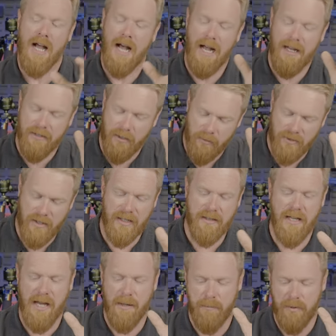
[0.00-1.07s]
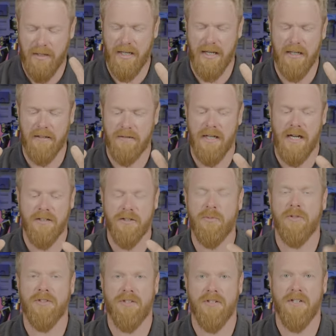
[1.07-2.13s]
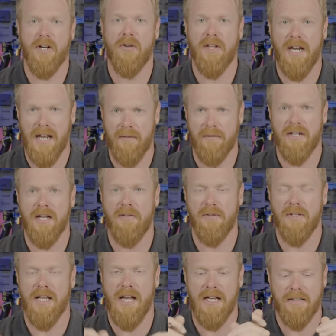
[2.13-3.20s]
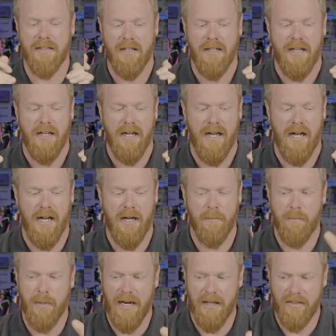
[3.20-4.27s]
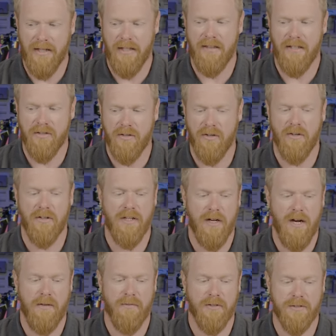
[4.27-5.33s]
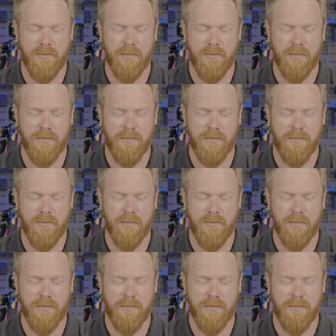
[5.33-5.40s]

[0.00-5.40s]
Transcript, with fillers: I don't think that, but again, I just want you to know that I haven't covered that. Uh, but I think these currently offer